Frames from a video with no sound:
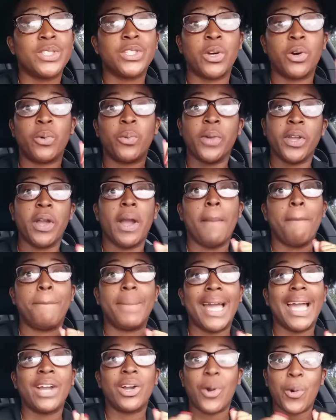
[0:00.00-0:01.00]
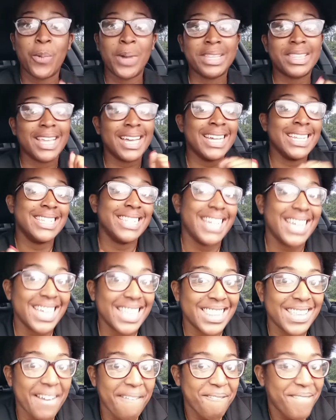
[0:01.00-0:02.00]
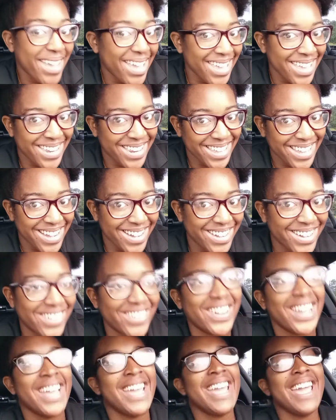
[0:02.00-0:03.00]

So we are back with another video.